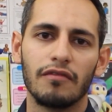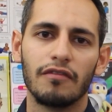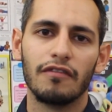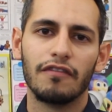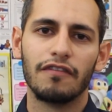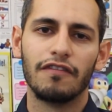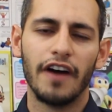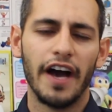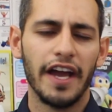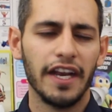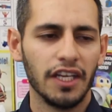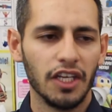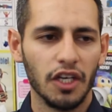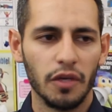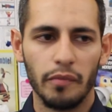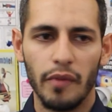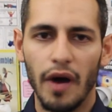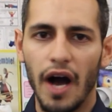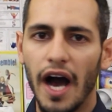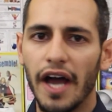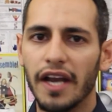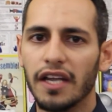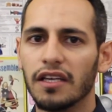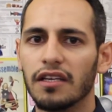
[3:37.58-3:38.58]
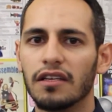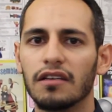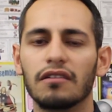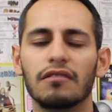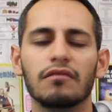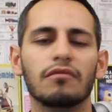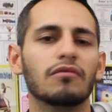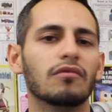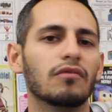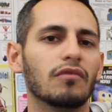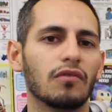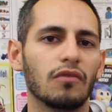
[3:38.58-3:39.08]
finding your
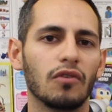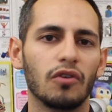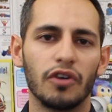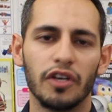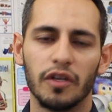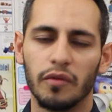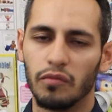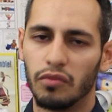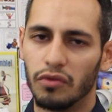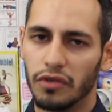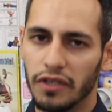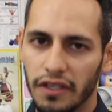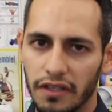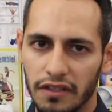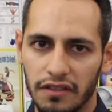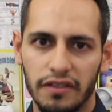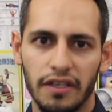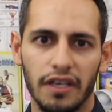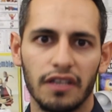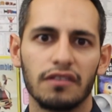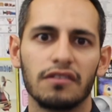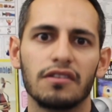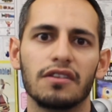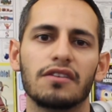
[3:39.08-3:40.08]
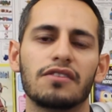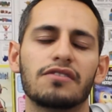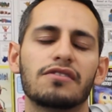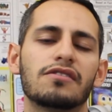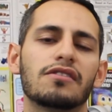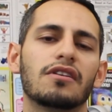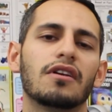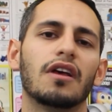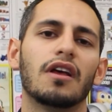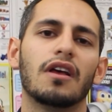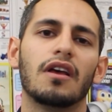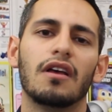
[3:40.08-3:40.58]
body, learning breathing
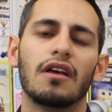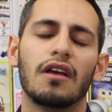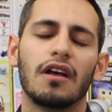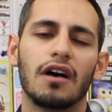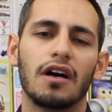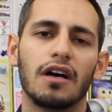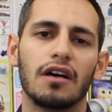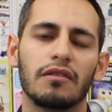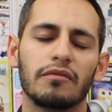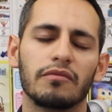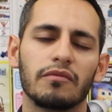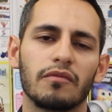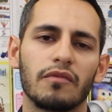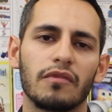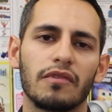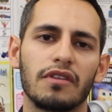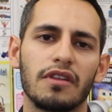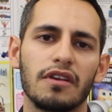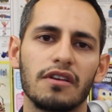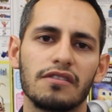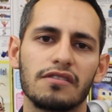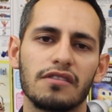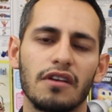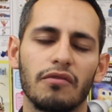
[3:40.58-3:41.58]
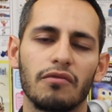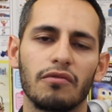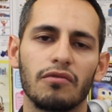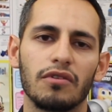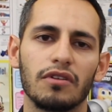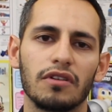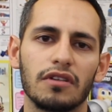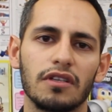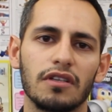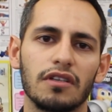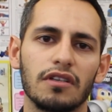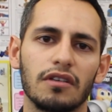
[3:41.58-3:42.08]
techniques, things that
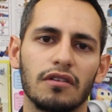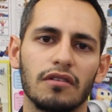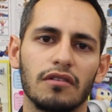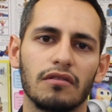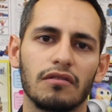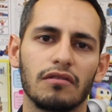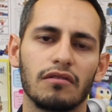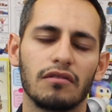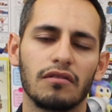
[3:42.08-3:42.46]
really,